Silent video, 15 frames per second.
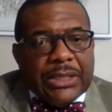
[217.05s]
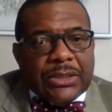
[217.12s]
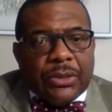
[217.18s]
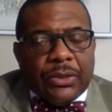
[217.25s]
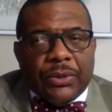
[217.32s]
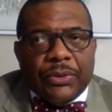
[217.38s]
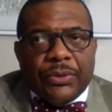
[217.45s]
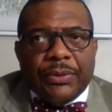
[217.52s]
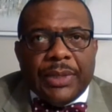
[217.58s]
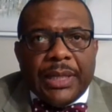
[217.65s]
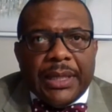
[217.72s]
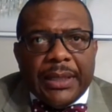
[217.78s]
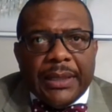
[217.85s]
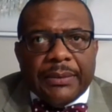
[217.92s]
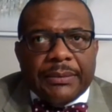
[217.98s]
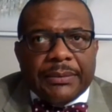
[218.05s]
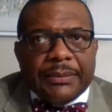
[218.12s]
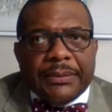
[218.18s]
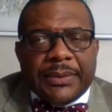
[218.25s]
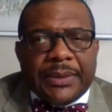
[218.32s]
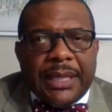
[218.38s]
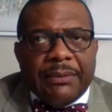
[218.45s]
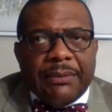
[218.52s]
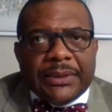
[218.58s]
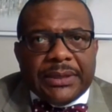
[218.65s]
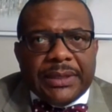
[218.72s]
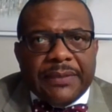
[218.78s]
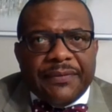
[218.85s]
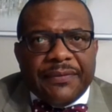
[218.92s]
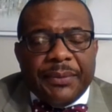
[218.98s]
So that was
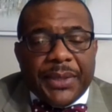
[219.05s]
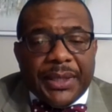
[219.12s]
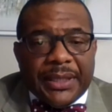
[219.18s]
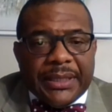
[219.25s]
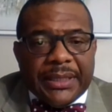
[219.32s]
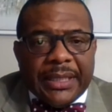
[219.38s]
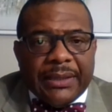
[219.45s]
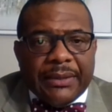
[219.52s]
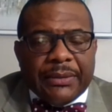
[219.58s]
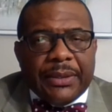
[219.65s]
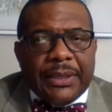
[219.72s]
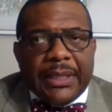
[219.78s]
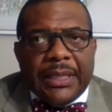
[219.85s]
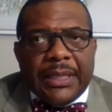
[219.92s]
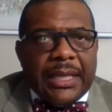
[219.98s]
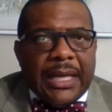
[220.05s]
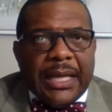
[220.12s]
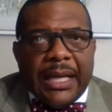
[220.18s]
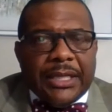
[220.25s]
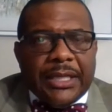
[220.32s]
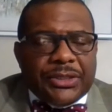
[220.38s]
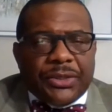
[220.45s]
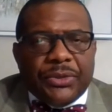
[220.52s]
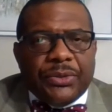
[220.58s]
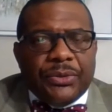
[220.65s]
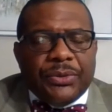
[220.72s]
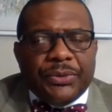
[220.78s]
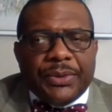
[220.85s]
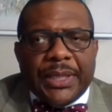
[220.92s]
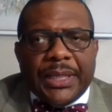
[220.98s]
it for me. Now, high
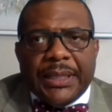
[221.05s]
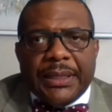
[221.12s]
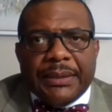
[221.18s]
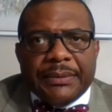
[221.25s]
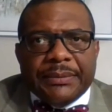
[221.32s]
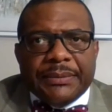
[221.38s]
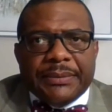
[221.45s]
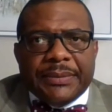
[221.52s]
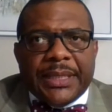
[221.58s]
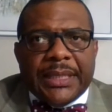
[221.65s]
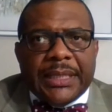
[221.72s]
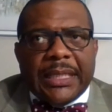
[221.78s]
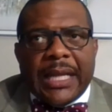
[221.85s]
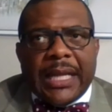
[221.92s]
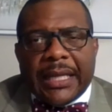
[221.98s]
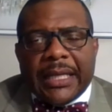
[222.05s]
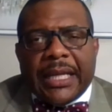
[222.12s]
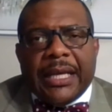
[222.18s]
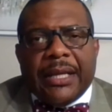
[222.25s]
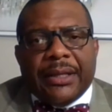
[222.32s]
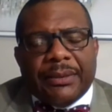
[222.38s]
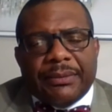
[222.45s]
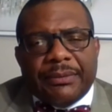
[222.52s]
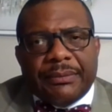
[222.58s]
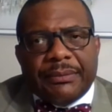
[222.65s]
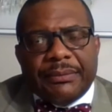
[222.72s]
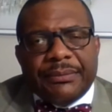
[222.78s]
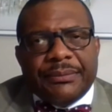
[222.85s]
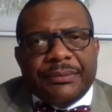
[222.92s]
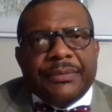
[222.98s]
school, and I can kind of,
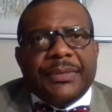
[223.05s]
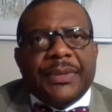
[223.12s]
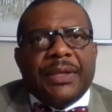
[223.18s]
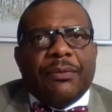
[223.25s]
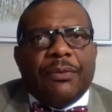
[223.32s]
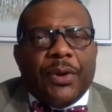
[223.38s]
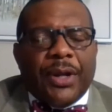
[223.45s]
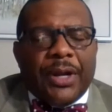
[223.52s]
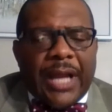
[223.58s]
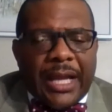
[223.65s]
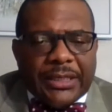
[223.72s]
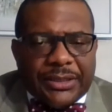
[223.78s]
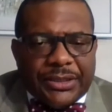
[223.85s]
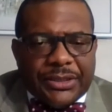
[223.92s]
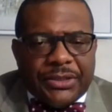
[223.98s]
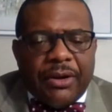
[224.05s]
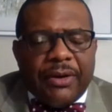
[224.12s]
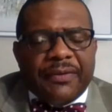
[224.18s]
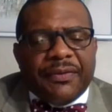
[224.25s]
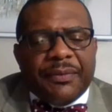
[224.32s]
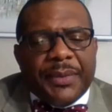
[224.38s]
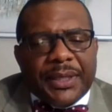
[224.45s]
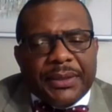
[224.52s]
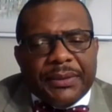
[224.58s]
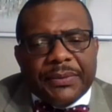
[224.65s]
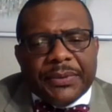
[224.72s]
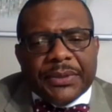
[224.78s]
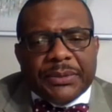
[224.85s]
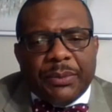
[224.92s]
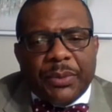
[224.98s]
where it actually started for me
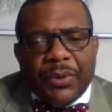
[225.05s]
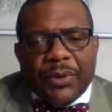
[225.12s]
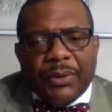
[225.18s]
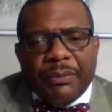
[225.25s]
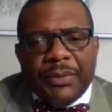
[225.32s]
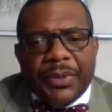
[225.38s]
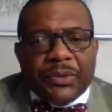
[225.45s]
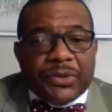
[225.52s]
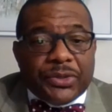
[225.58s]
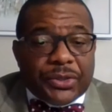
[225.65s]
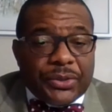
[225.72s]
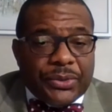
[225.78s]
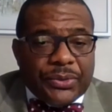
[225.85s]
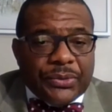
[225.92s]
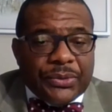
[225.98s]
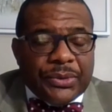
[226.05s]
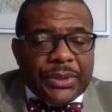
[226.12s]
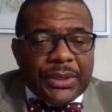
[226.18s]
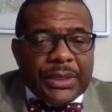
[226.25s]
was more middle school.